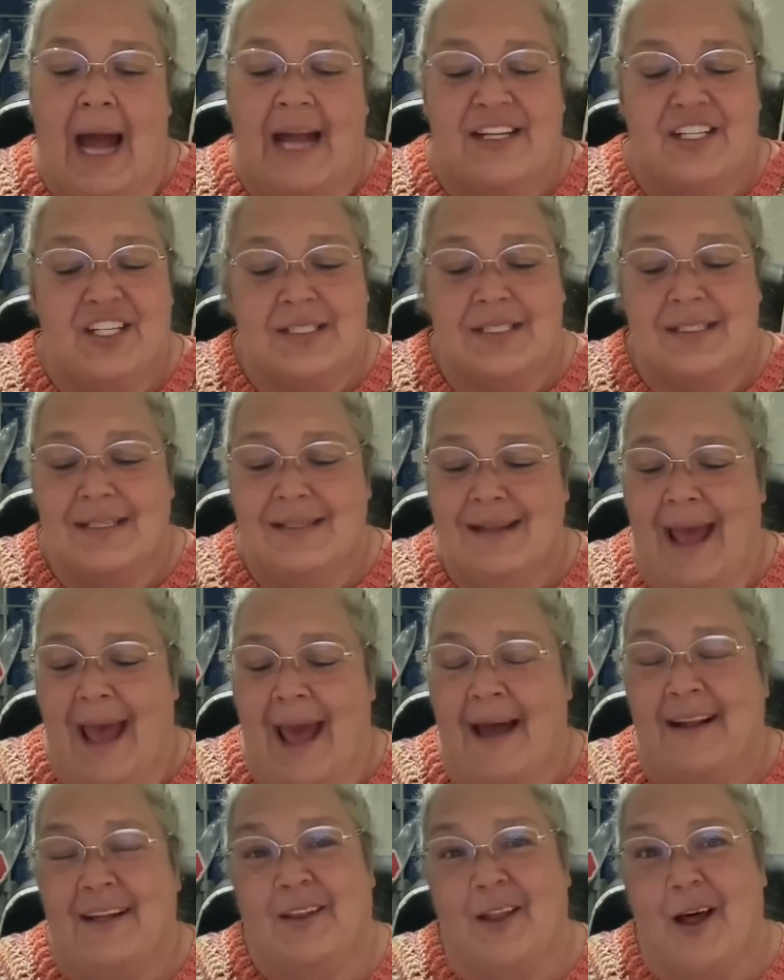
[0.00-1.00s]
I just
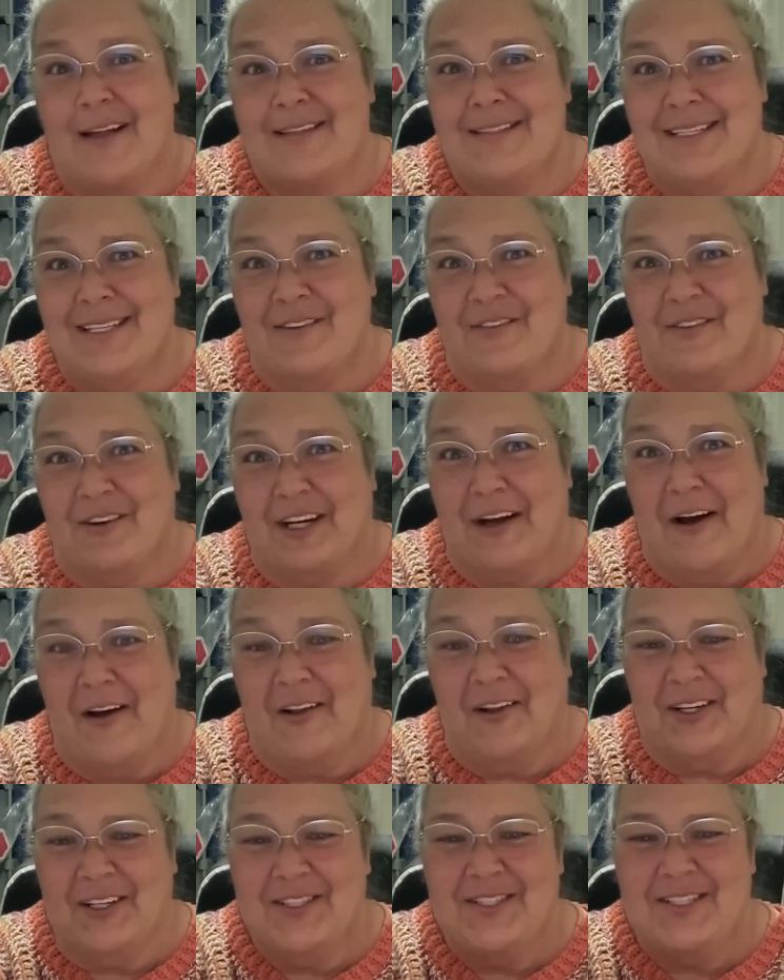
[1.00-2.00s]
added lots of different
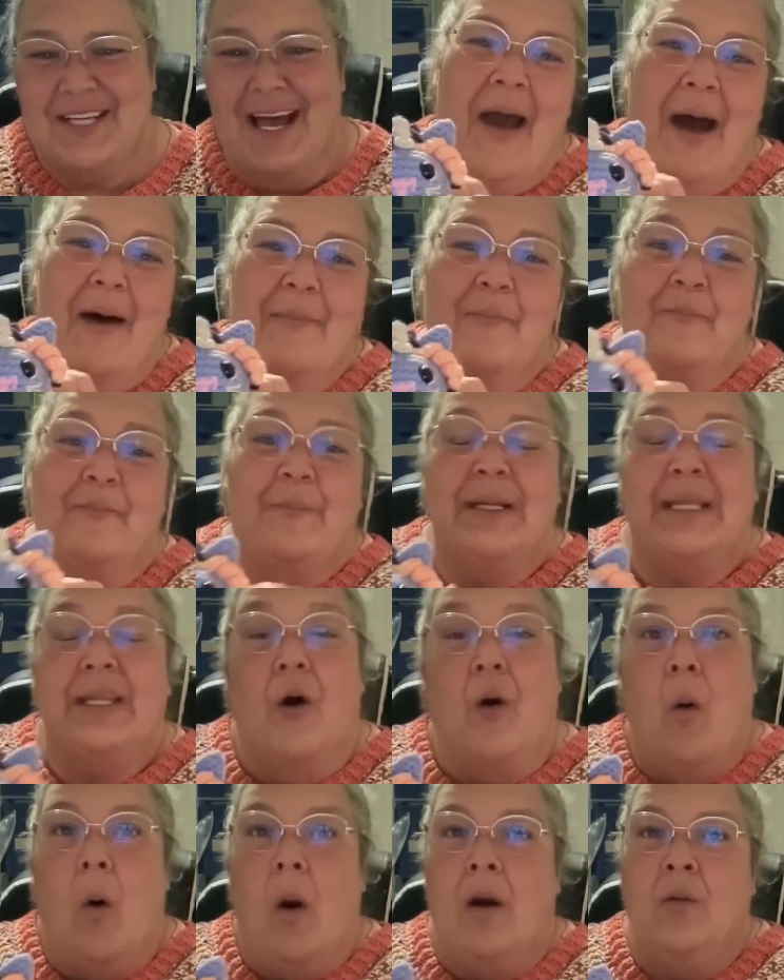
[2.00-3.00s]
colors, but the
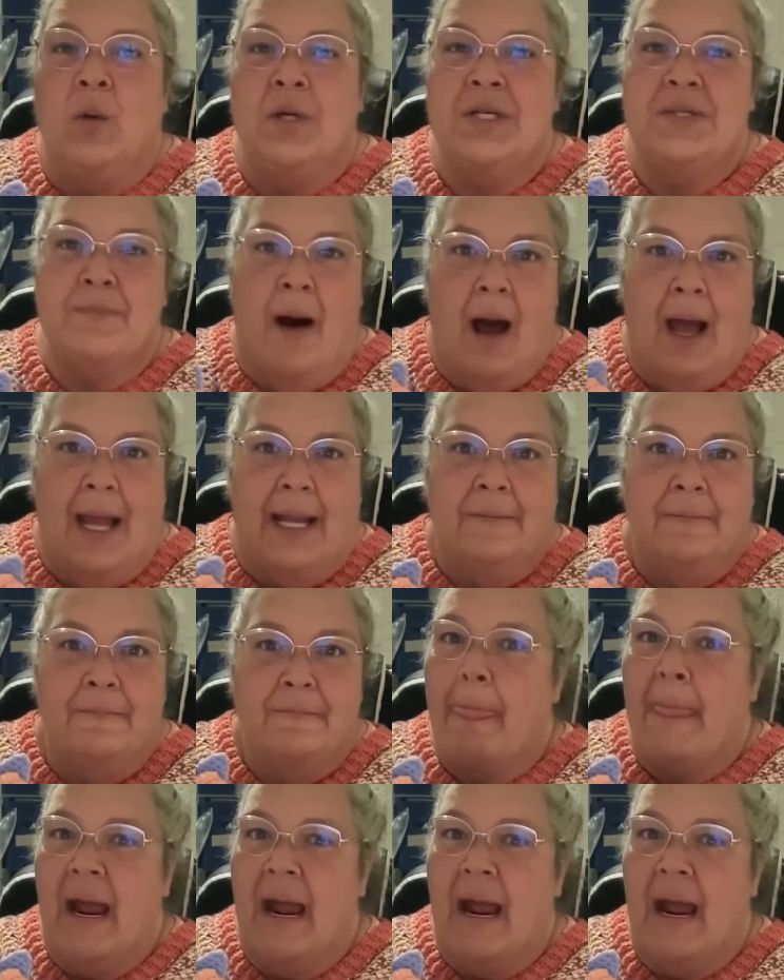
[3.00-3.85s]
horn was mine.